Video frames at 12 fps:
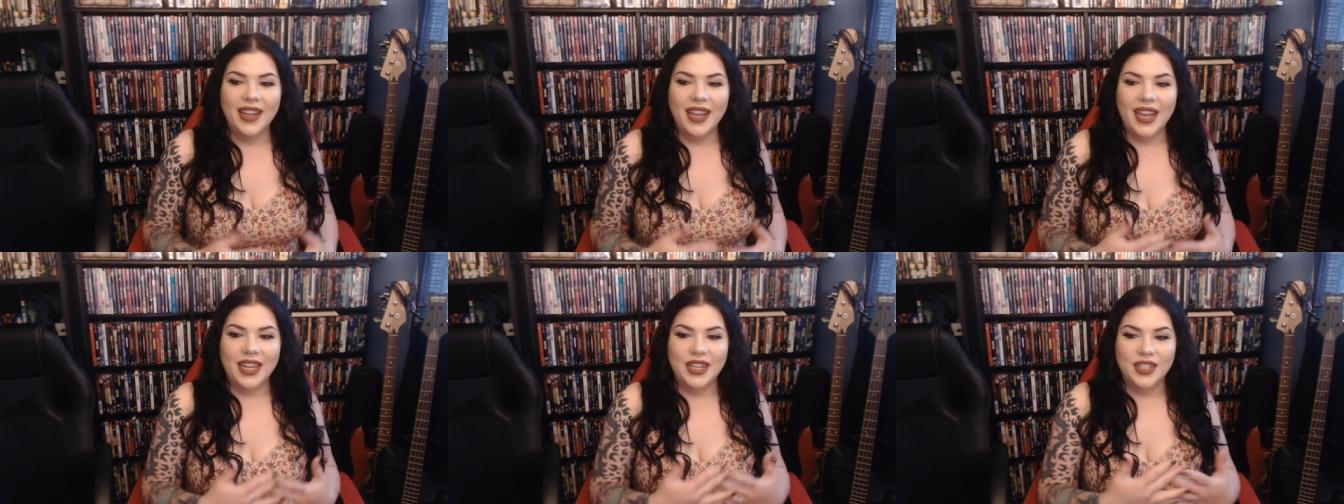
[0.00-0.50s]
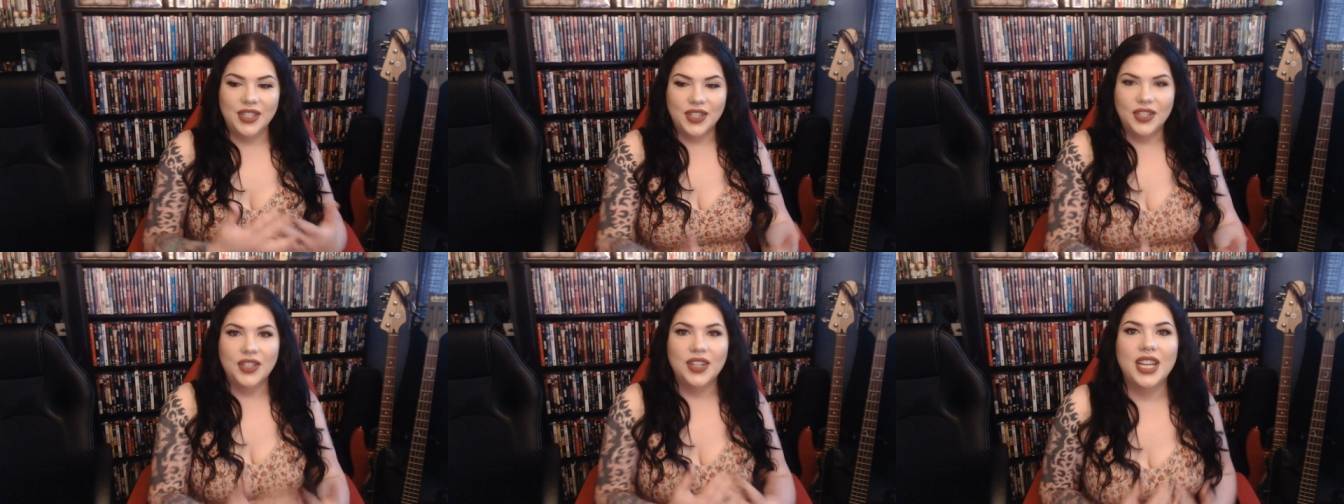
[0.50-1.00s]
And
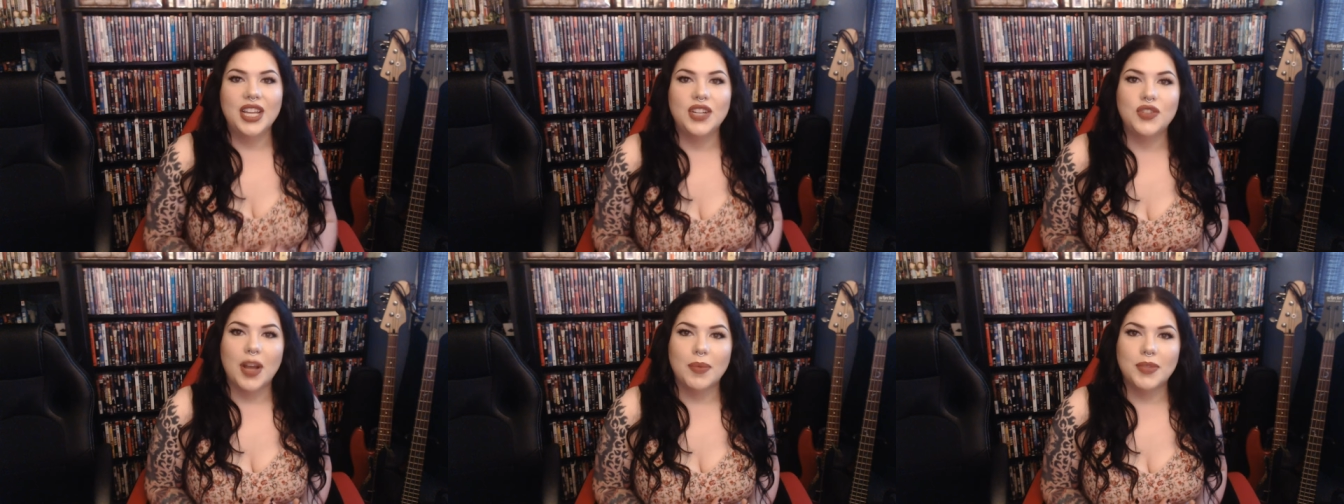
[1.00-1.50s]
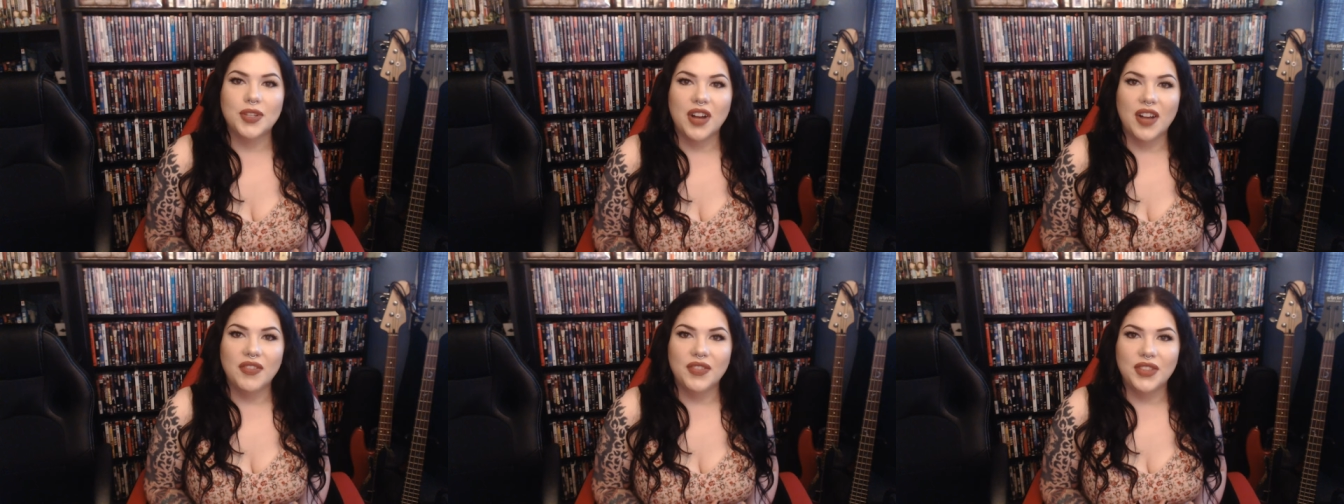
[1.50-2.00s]
he drops her
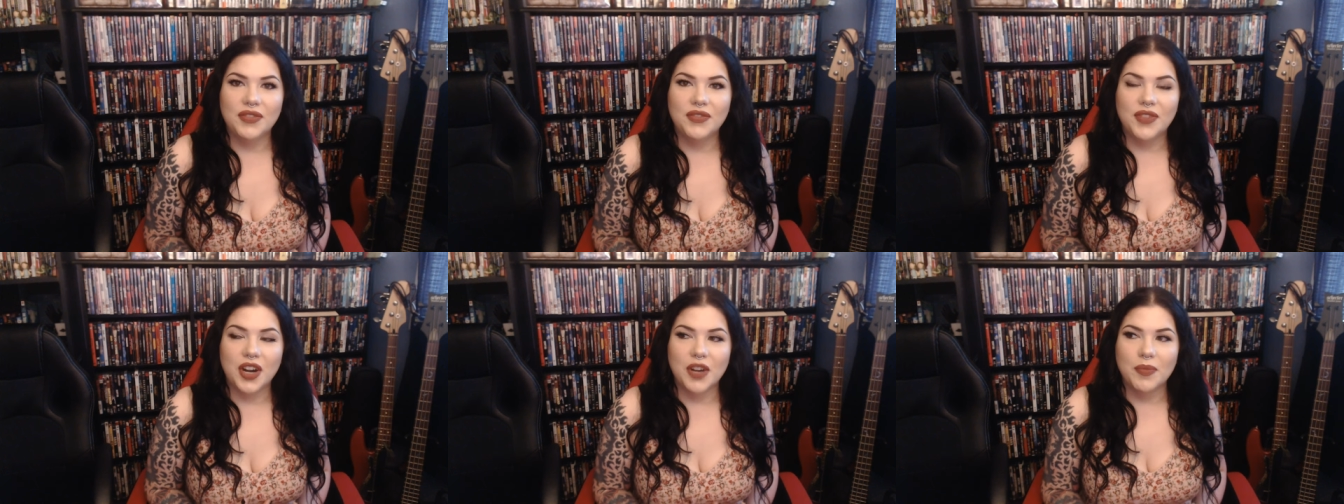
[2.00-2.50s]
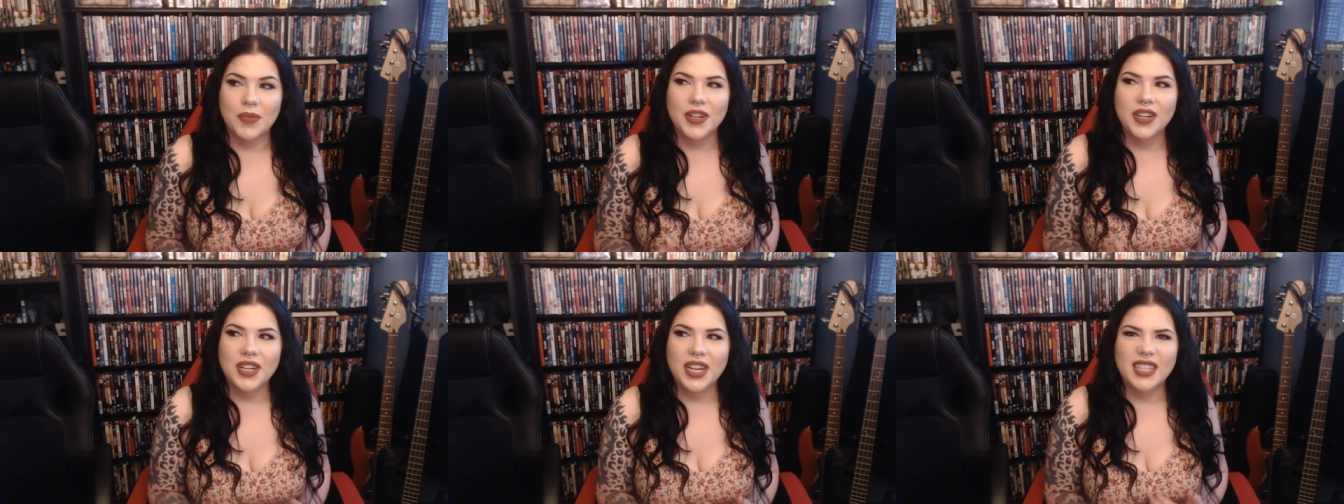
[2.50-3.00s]
off at the farm.
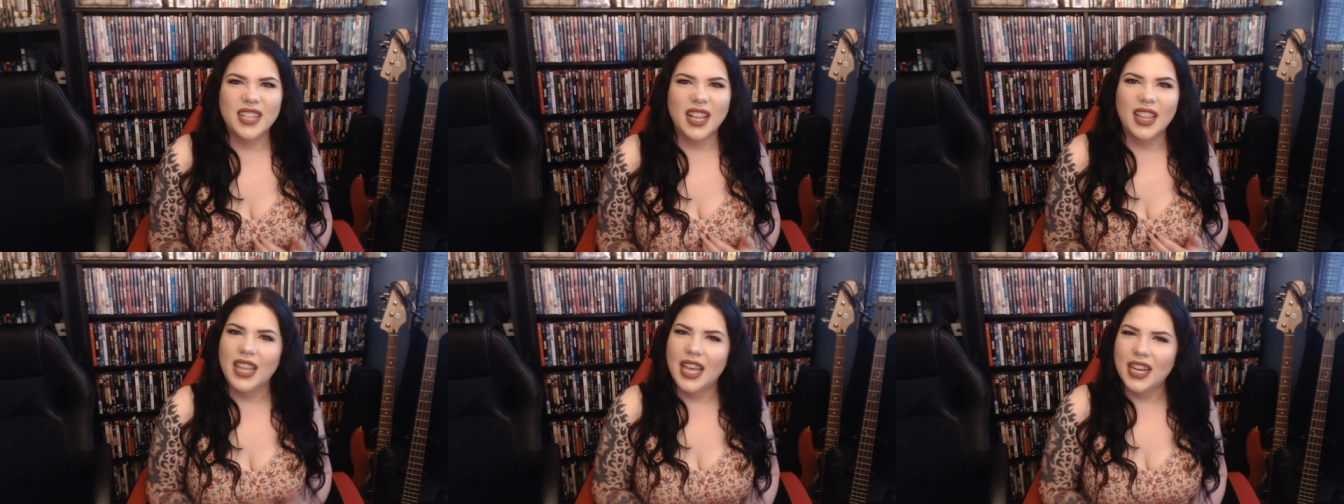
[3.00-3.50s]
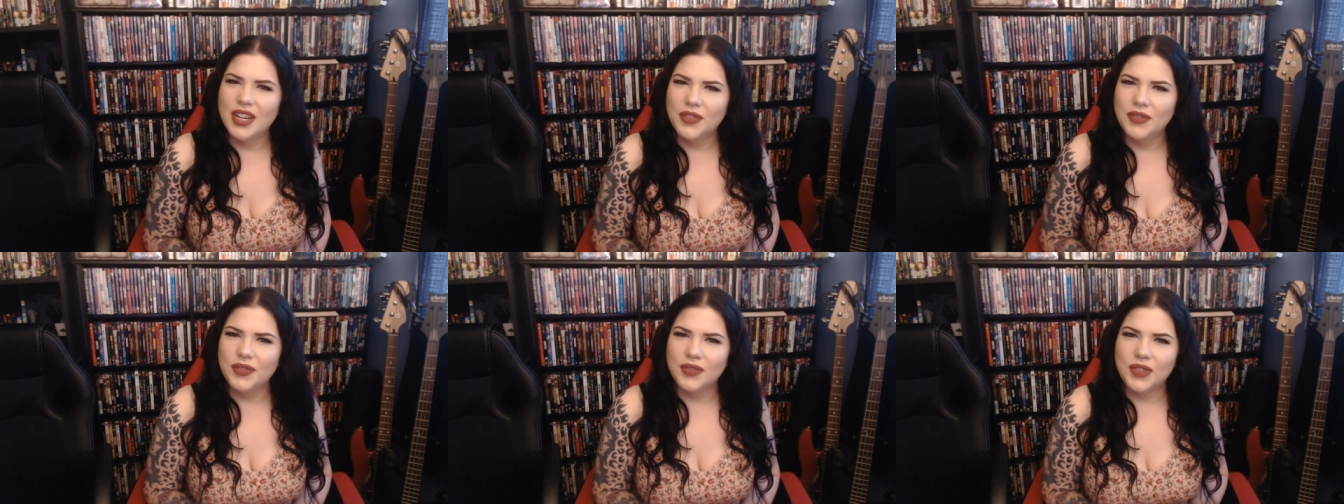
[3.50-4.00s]
There is a lot
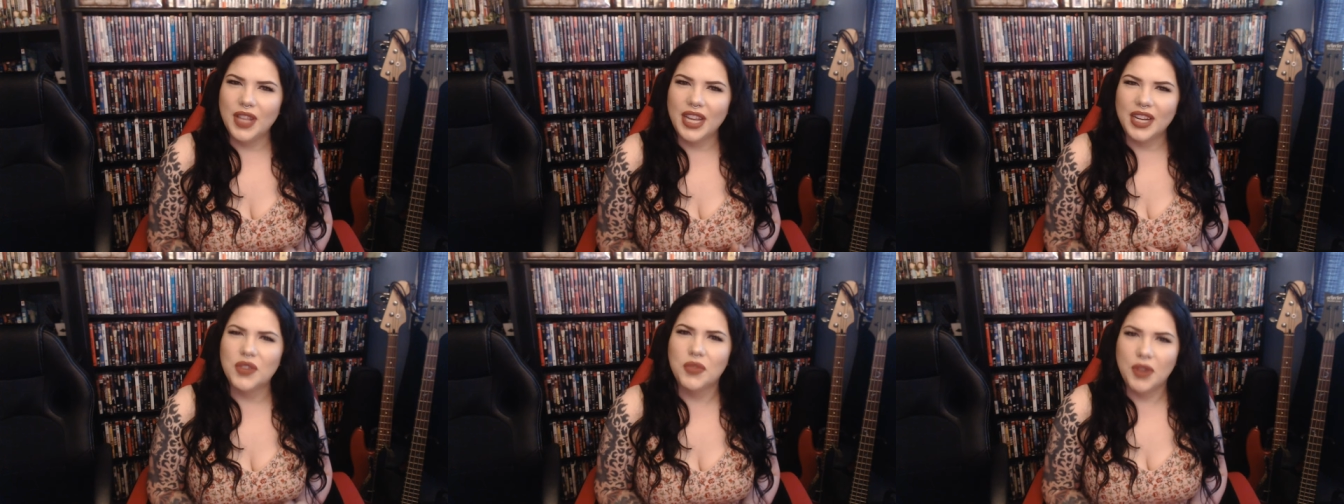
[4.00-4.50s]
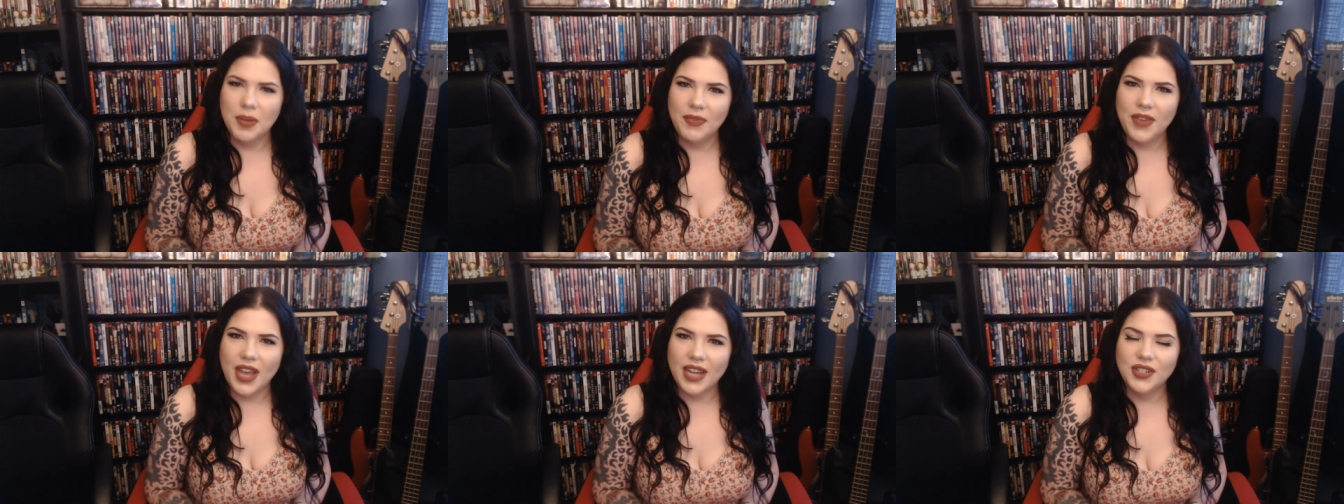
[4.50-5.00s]
of, like, creep
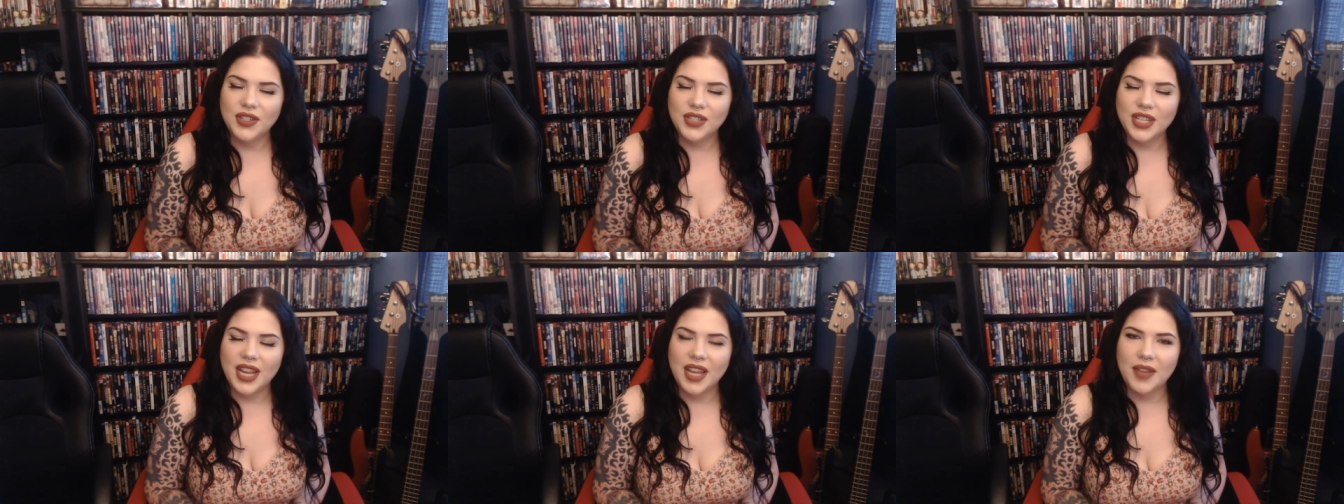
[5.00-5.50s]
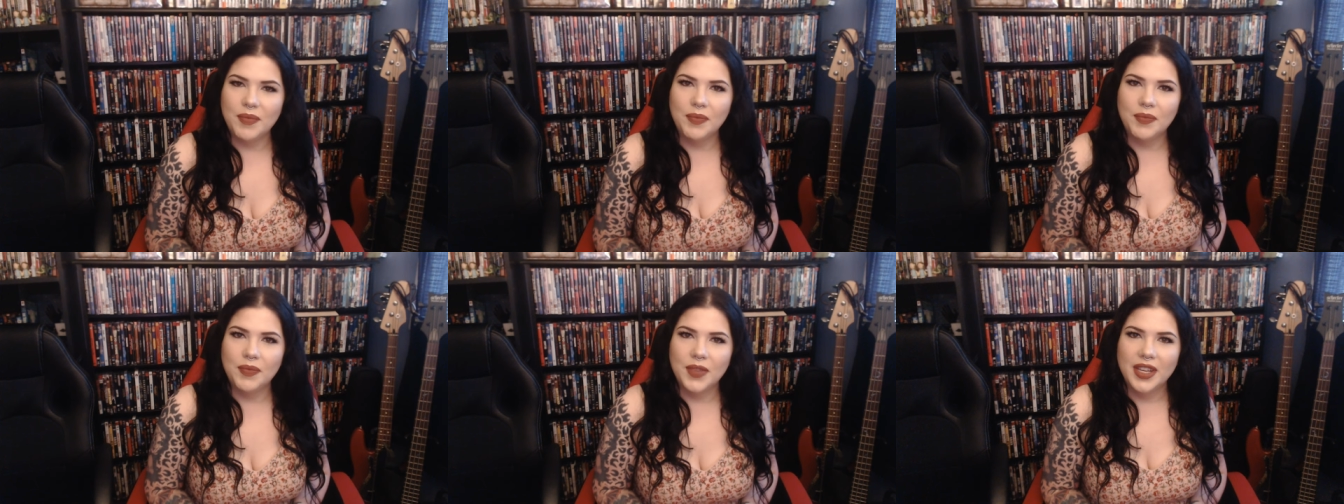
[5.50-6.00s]
factor to him.